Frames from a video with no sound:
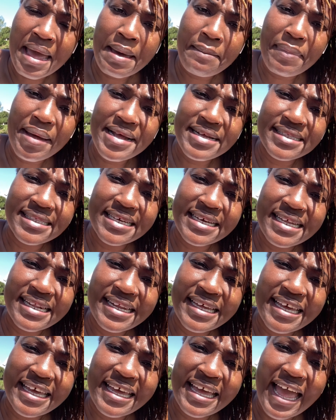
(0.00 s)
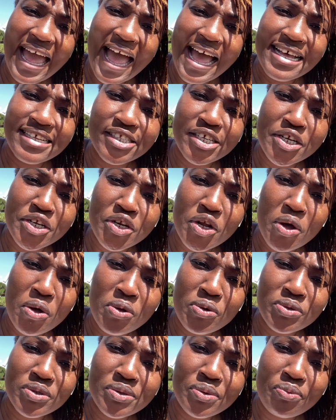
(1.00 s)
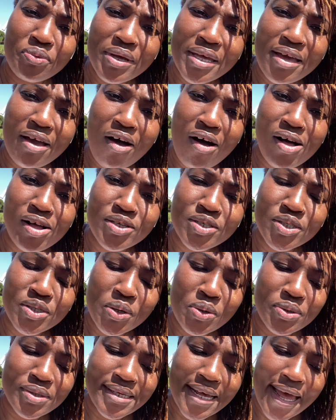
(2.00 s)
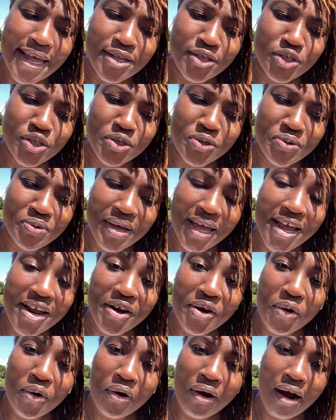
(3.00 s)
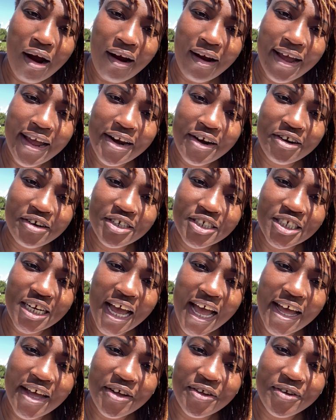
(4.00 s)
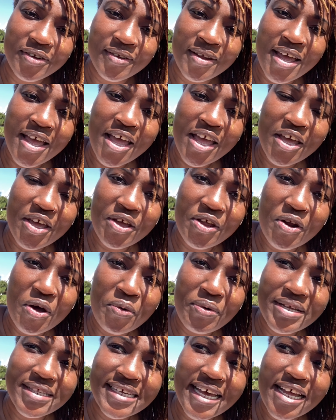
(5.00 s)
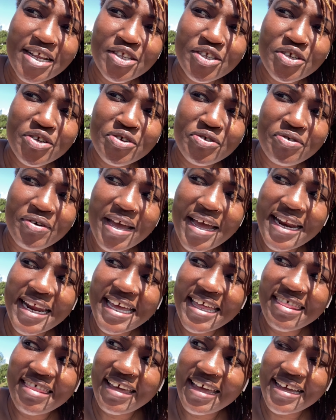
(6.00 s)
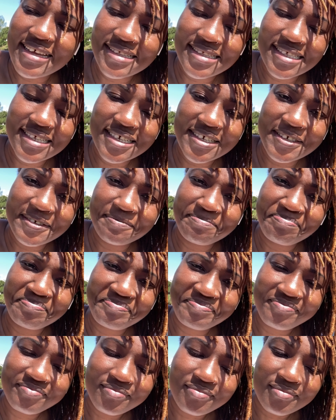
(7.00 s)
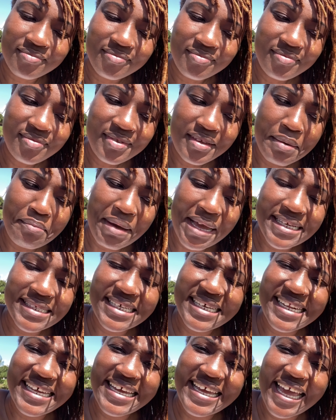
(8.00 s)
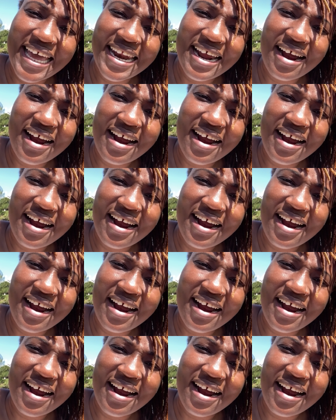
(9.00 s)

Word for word: basically as adults we also tend to ignore our inner child you know we tend to do anything to basically get